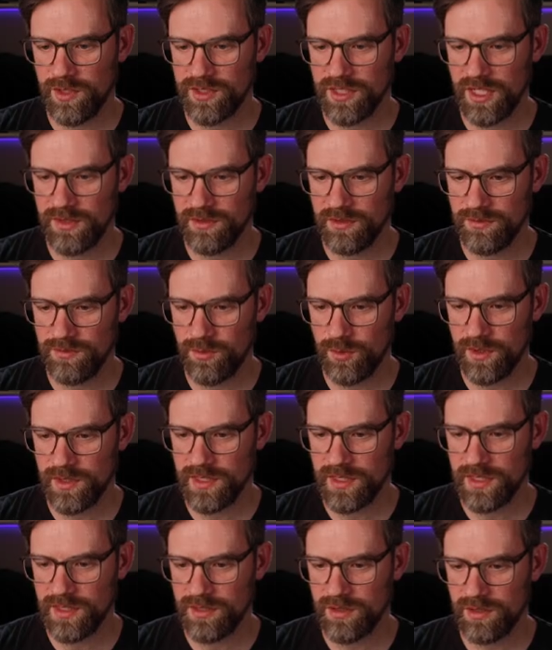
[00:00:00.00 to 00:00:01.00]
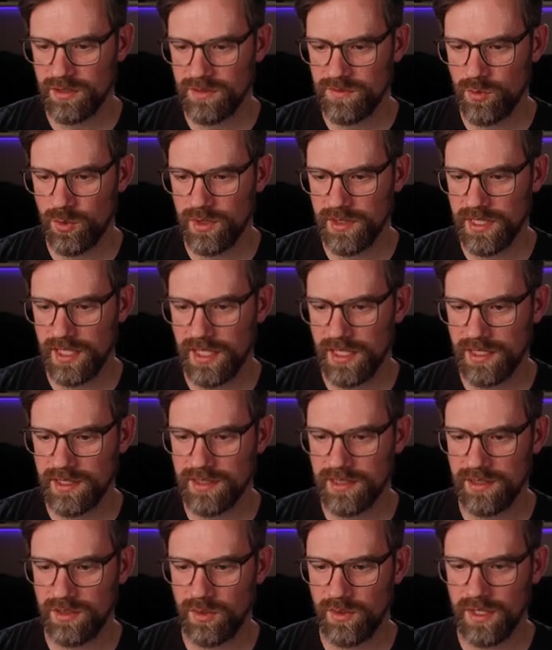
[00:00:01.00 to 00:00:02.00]
bunch of different forces. There's
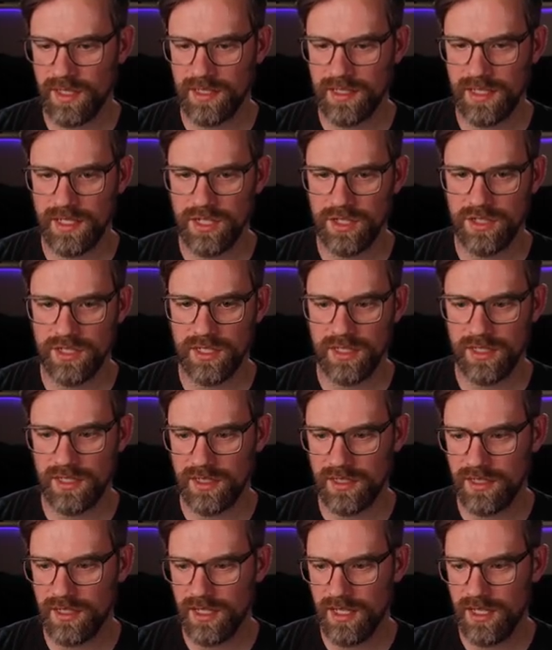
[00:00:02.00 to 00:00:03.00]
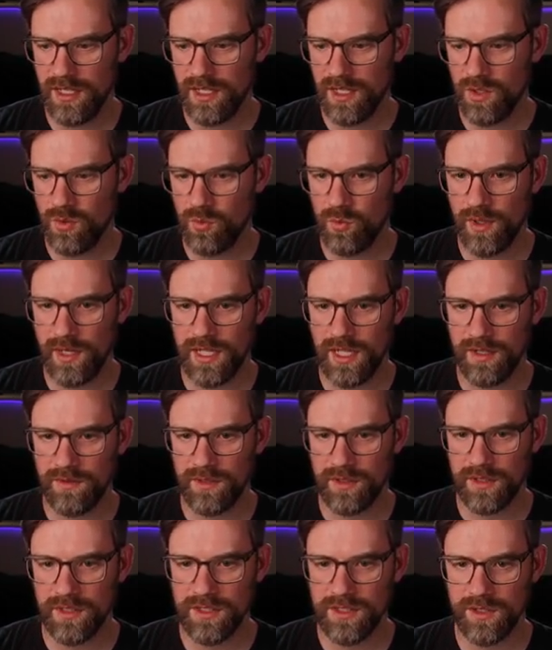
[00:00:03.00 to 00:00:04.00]
vortex and orientation and
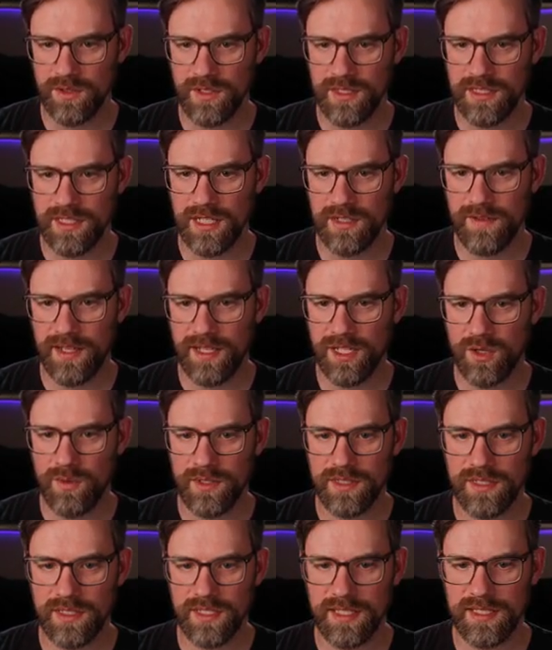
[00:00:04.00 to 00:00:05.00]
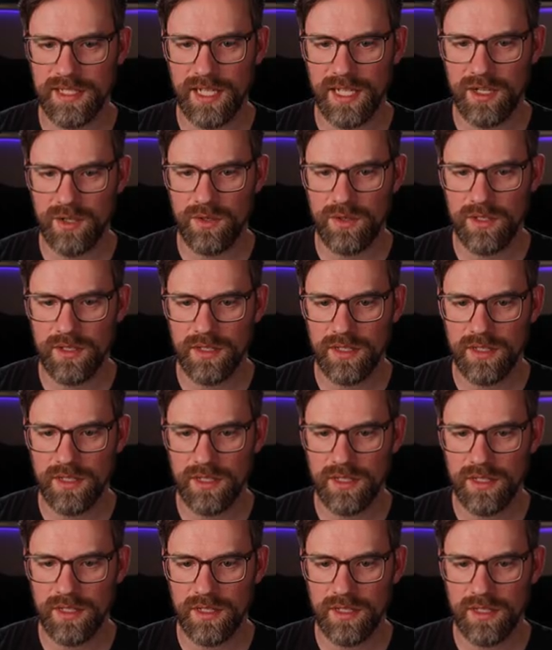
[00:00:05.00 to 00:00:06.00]
whatever. So you see if I go into these now,
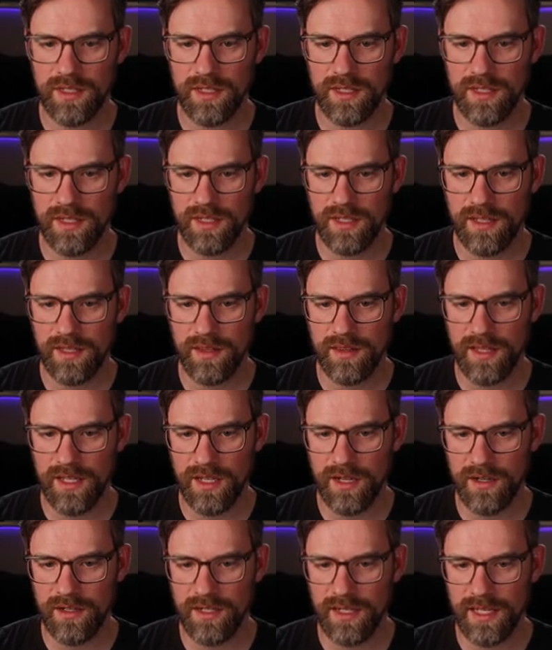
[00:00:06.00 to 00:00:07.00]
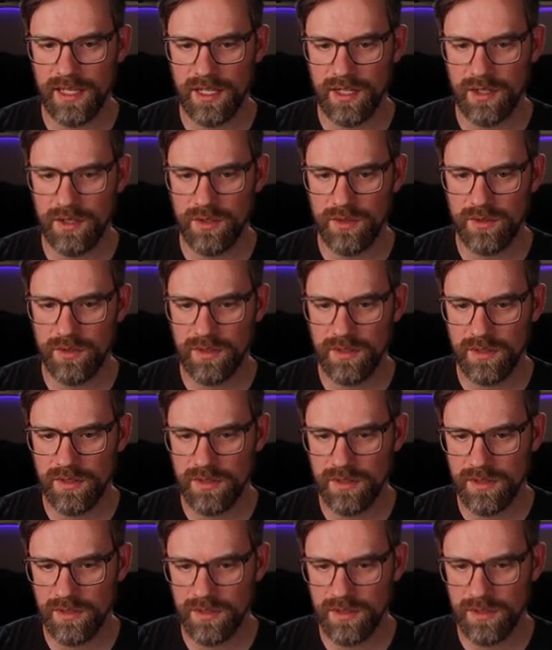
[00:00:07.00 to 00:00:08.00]
they are now
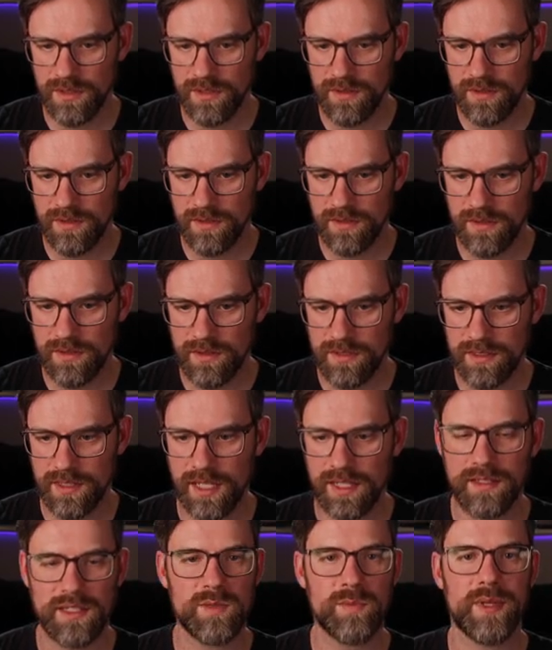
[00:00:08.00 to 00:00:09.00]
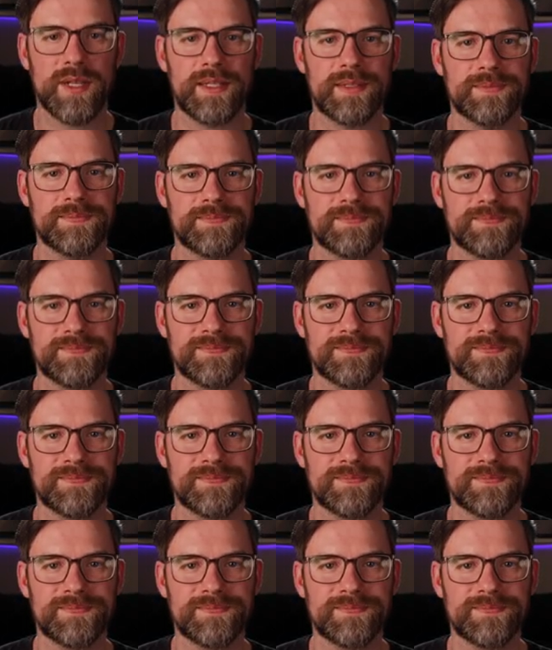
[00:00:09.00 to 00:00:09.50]
slightly spinning.